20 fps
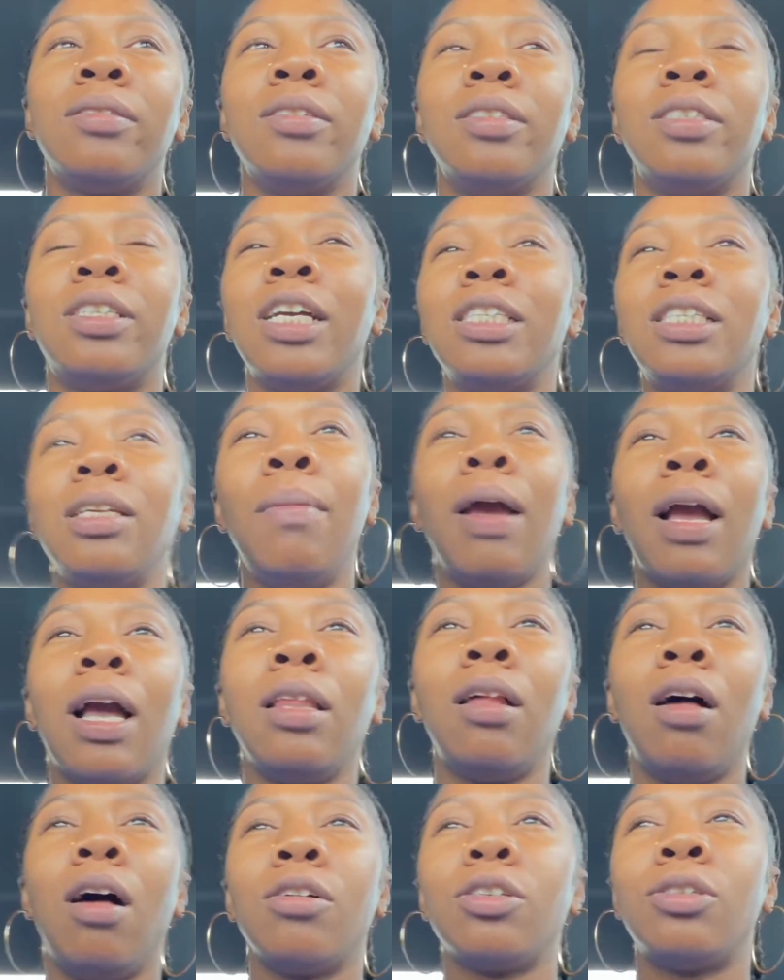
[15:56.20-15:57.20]
just to make a
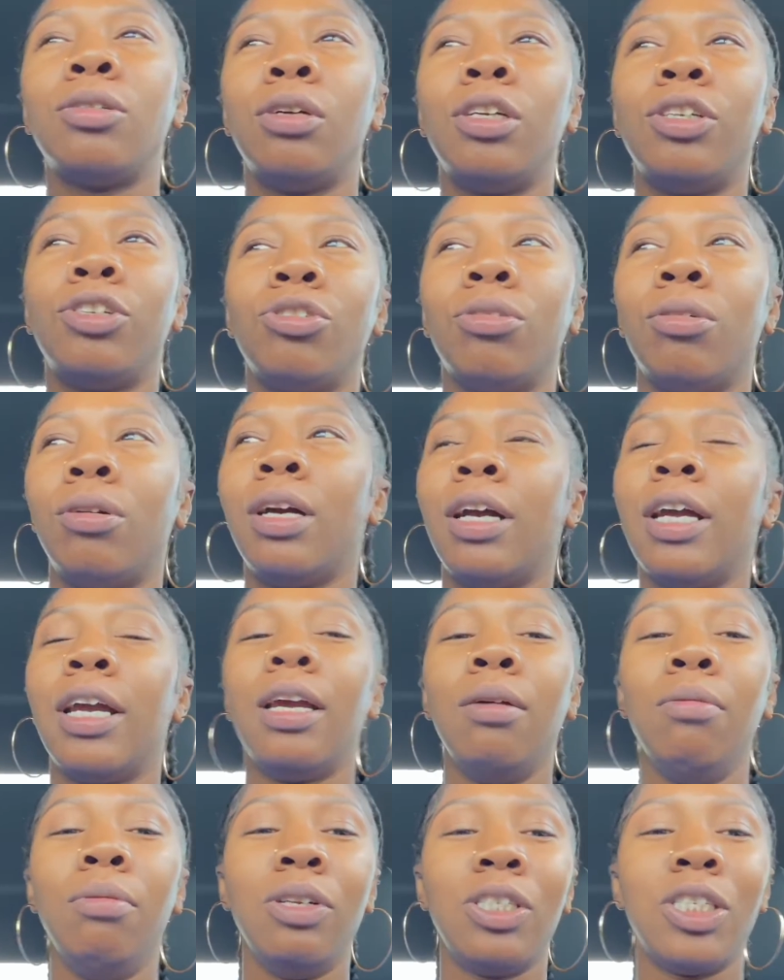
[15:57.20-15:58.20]
long story short
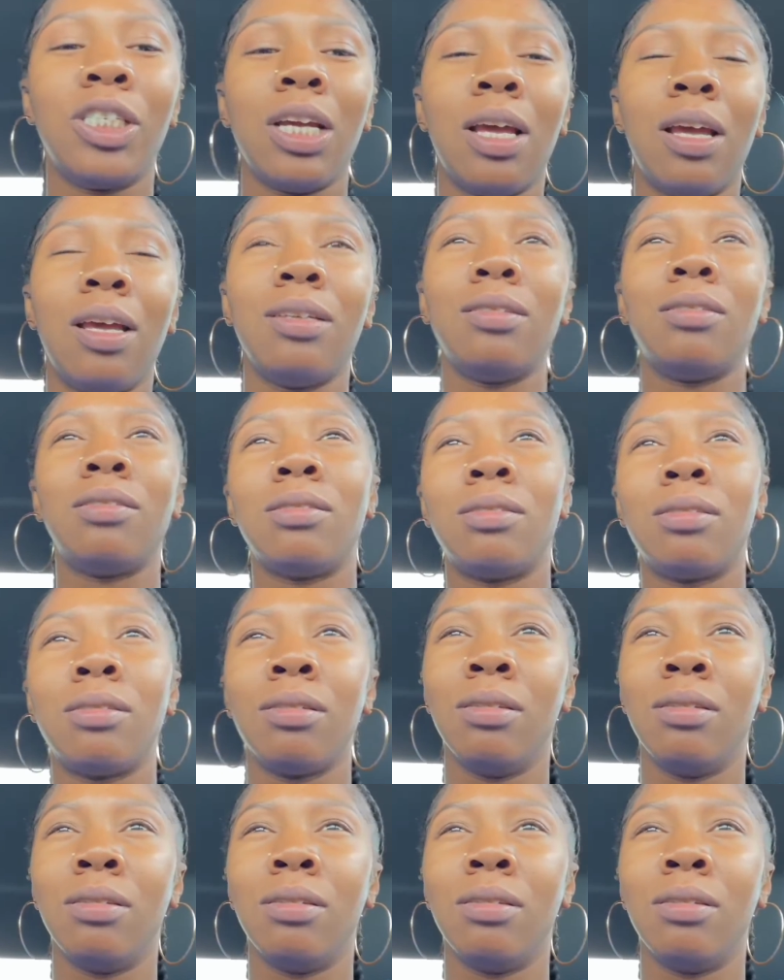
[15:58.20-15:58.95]
it was just